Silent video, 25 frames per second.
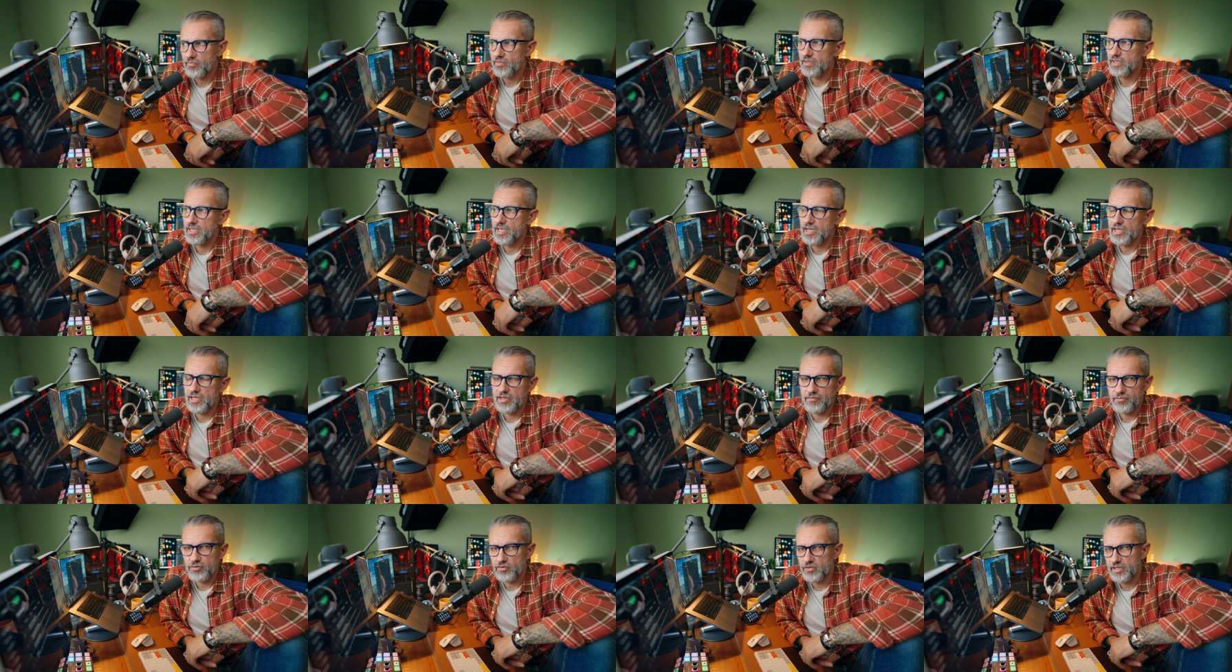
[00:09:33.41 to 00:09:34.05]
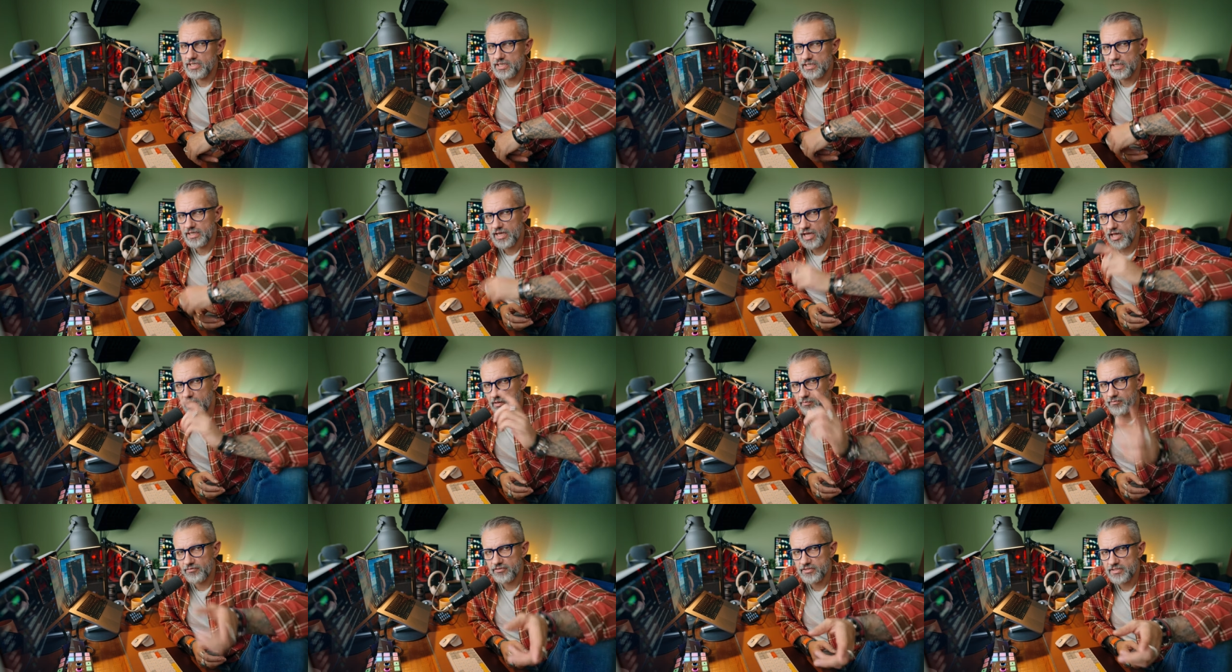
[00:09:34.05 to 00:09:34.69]
Yeah, if you need
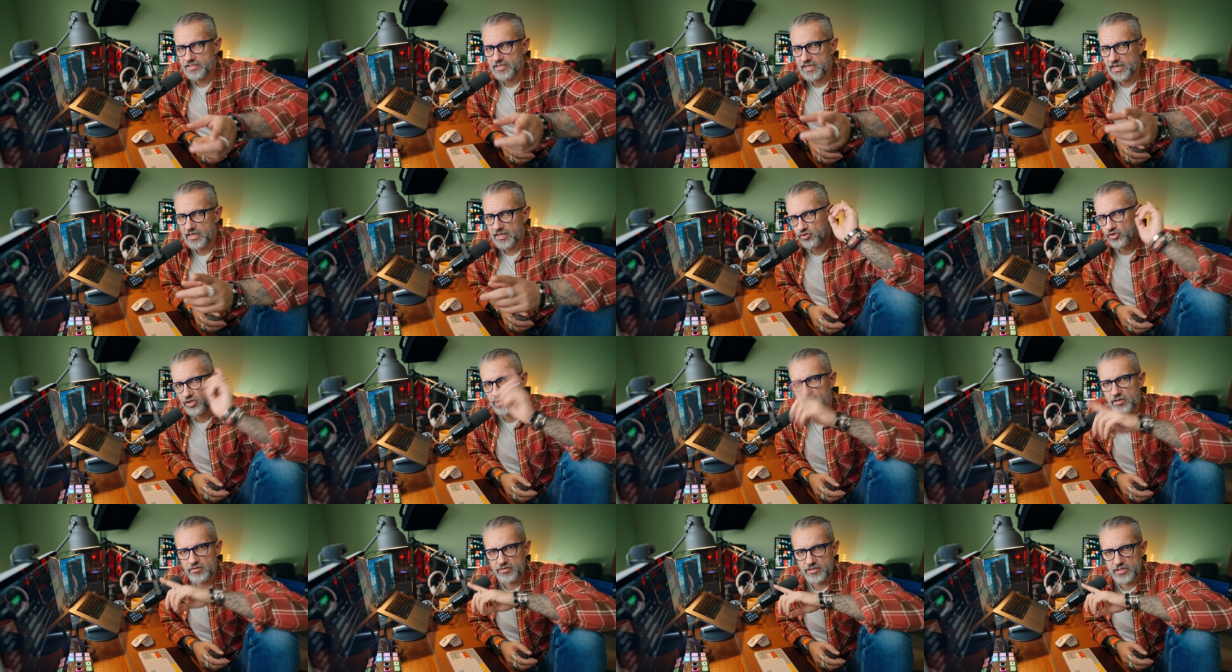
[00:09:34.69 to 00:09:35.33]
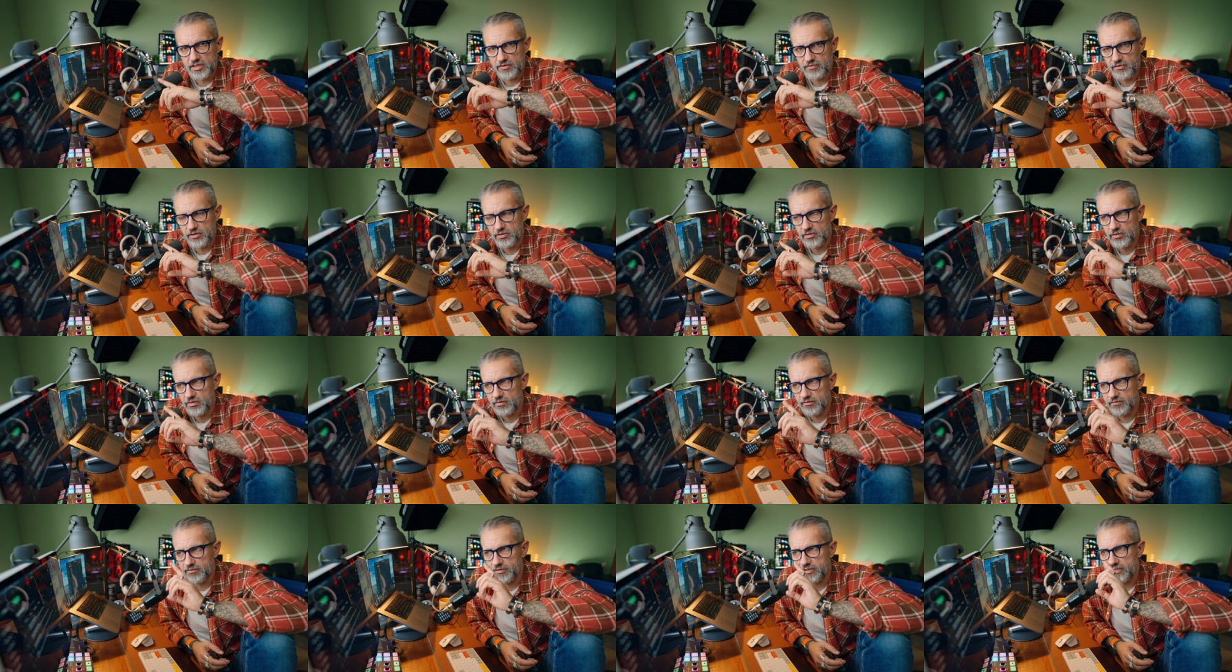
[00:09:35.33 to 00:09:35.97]
help with that, check out that
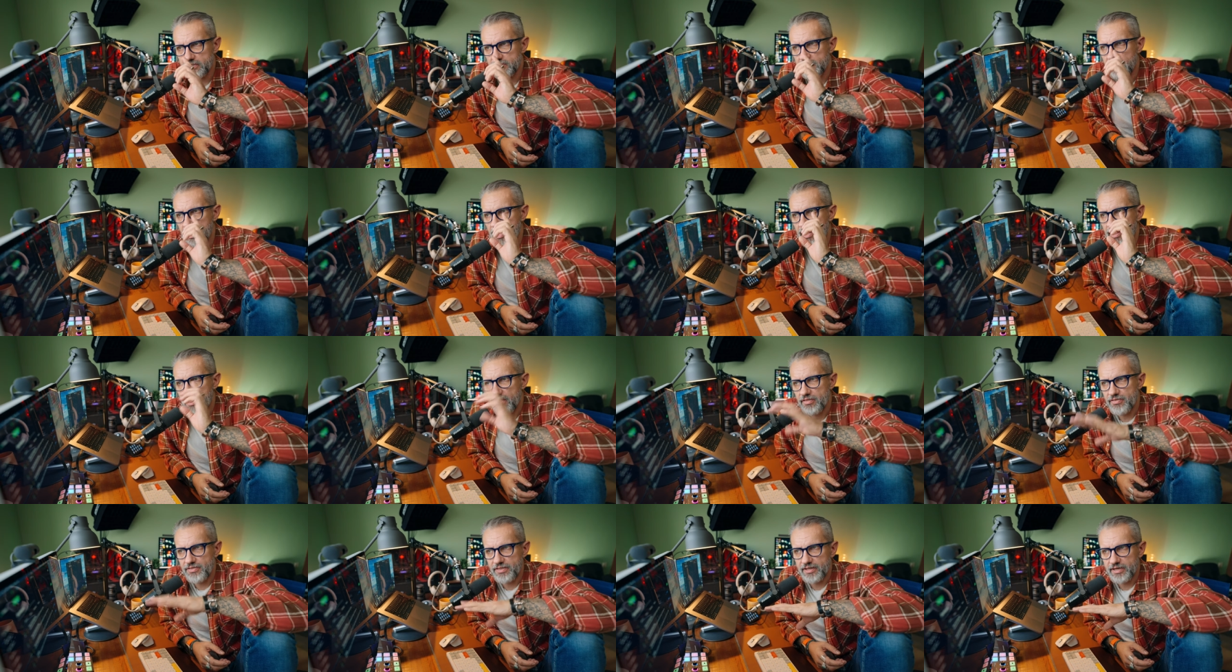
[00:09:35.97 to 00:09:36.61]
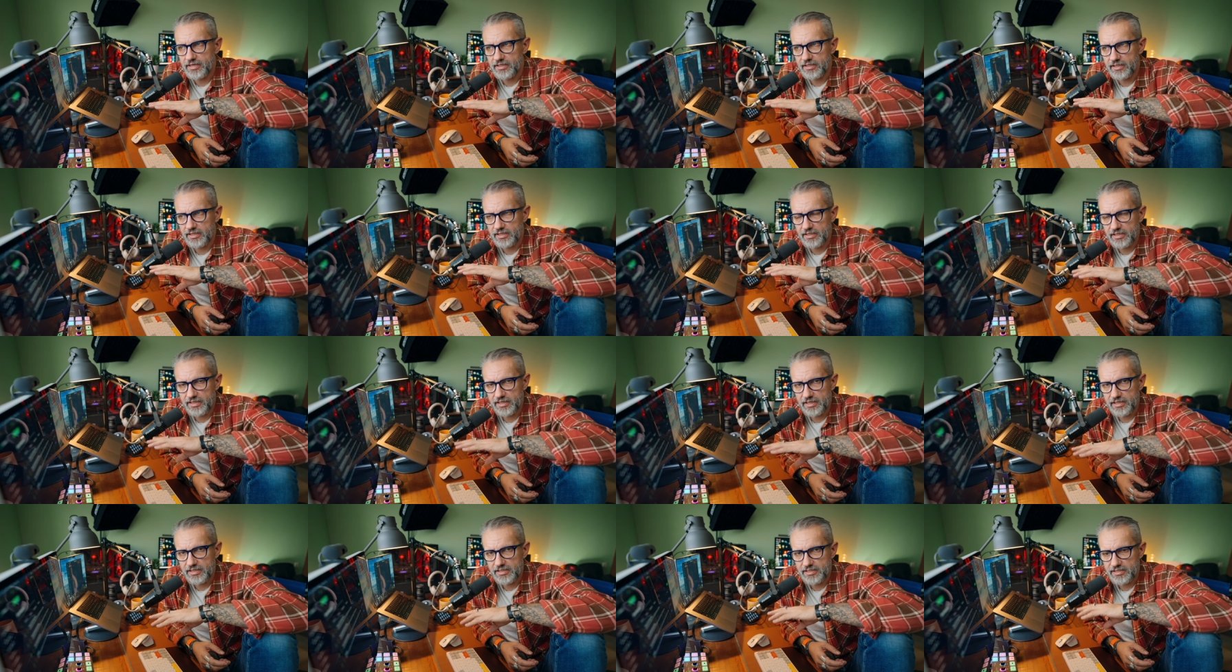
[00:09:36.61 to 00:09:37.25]
video with 30
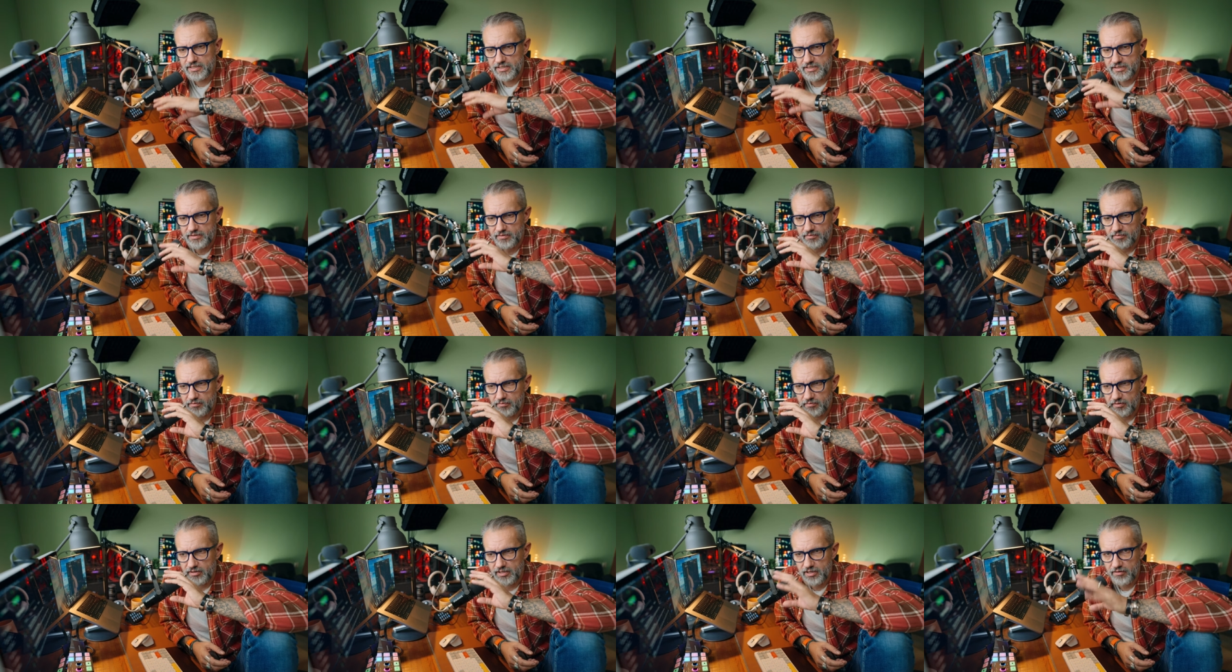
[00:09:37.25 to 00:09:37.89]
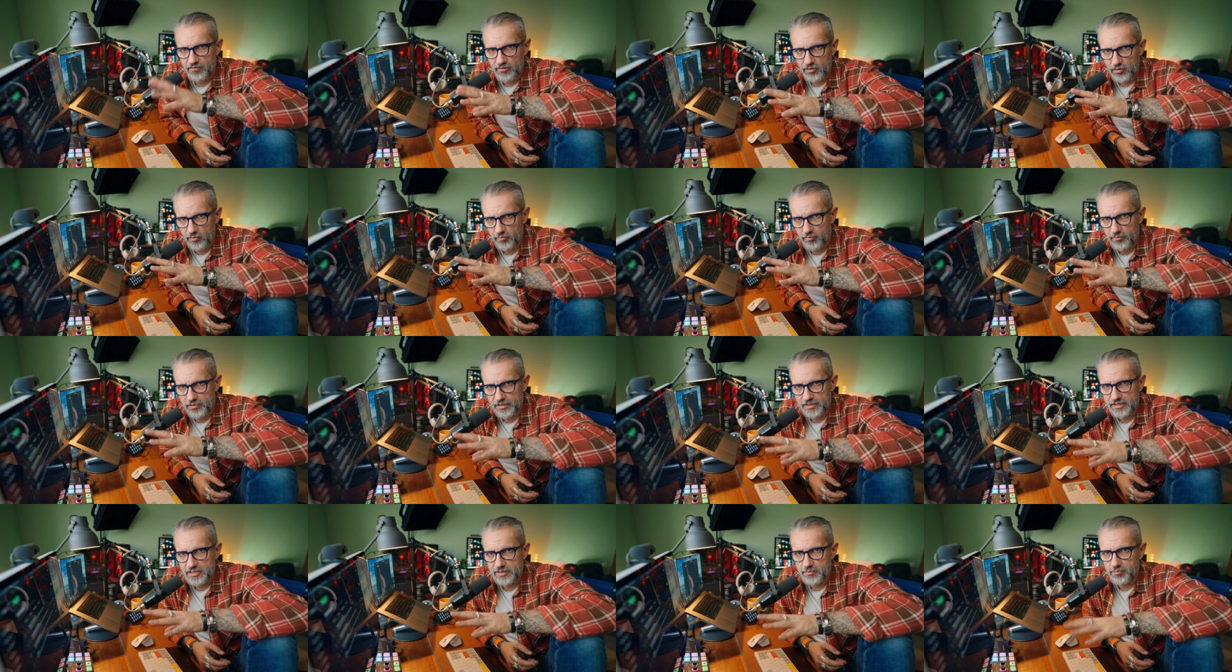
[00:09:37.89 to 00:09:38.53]
days
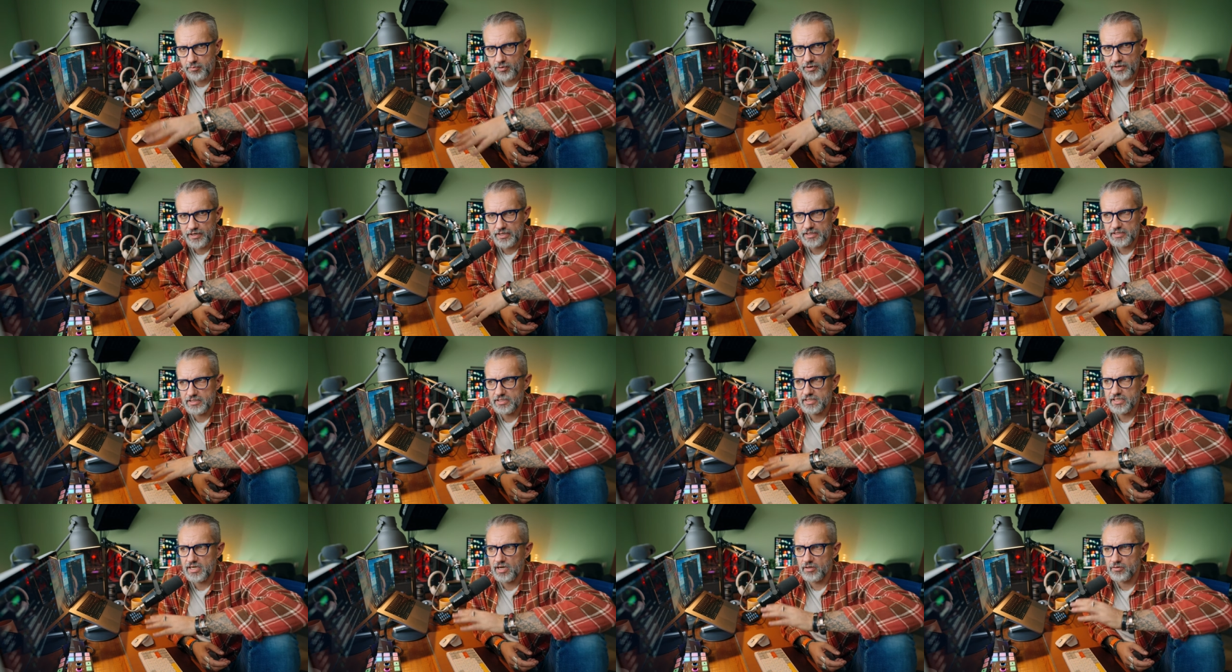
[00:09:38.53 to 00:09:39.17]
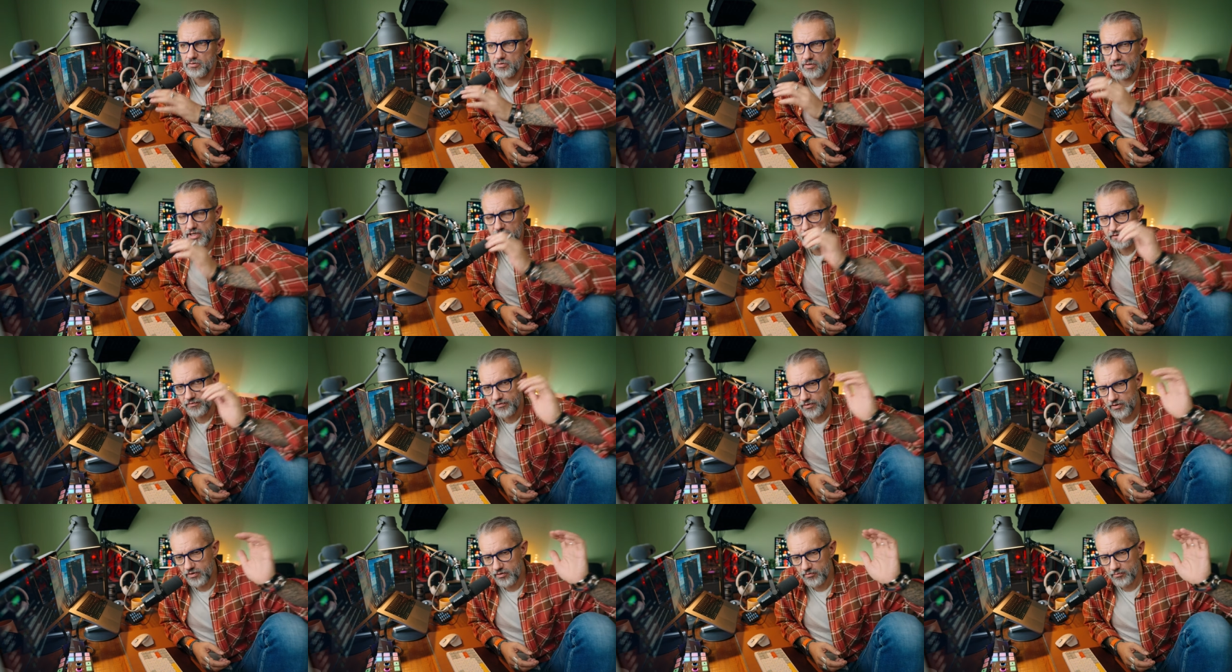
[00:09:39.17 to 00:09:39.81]
development sprints, how to get
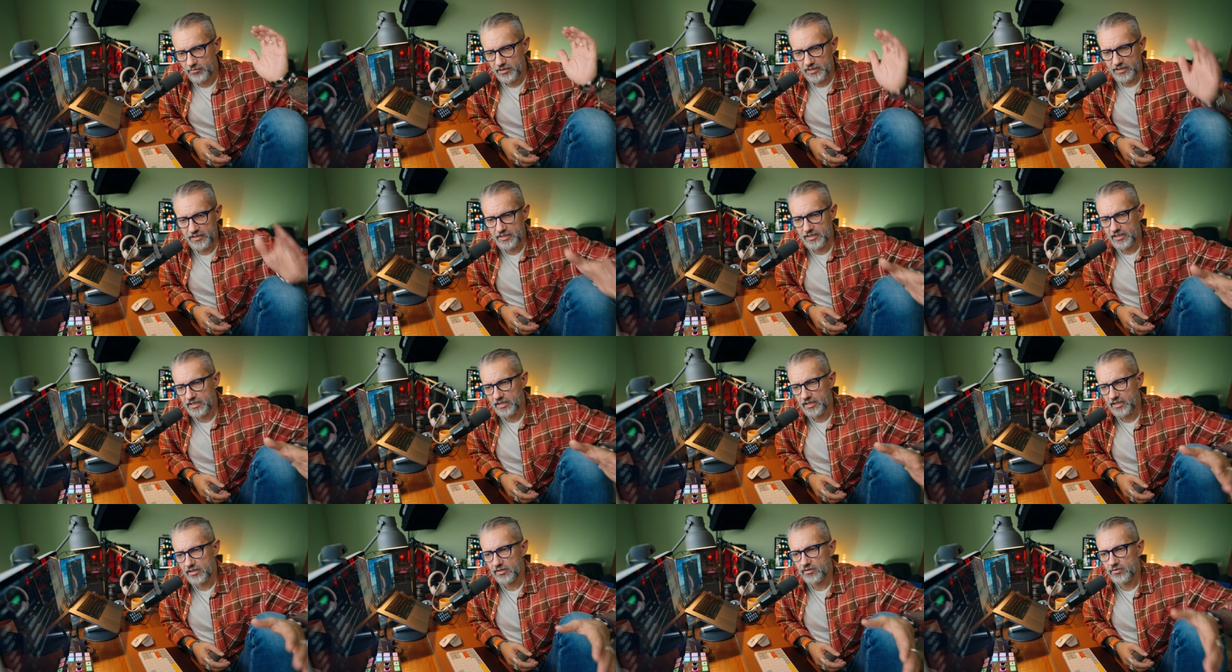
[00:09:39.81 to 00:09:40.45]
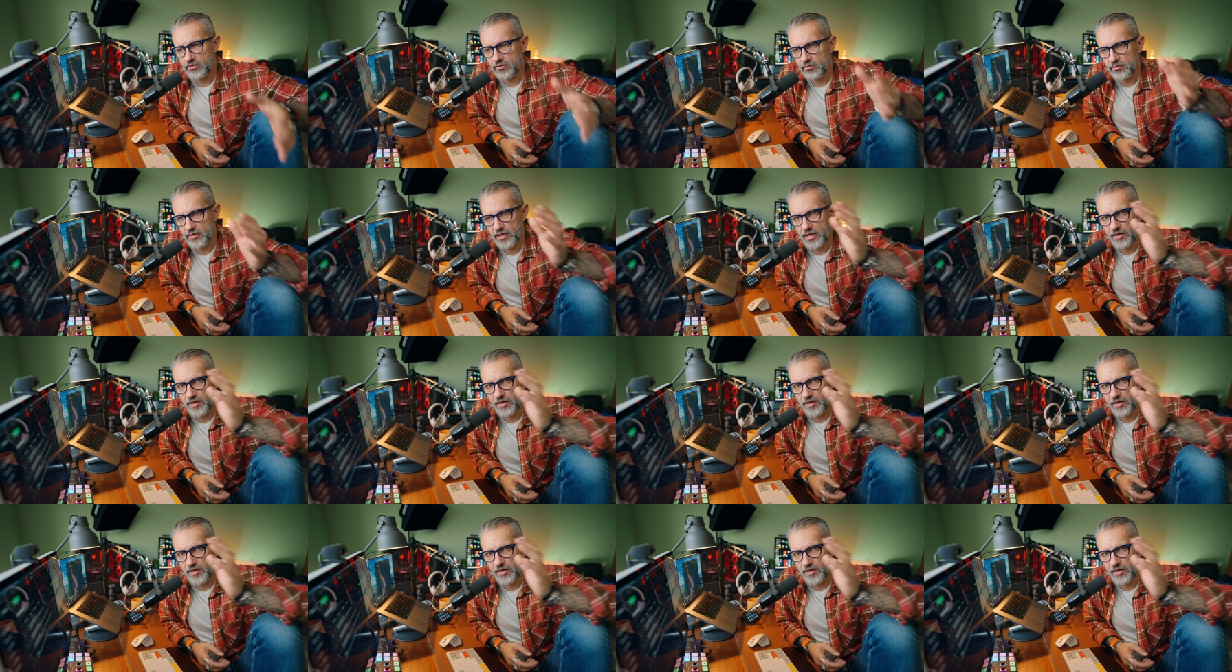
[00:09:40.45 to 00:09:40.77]
from idea to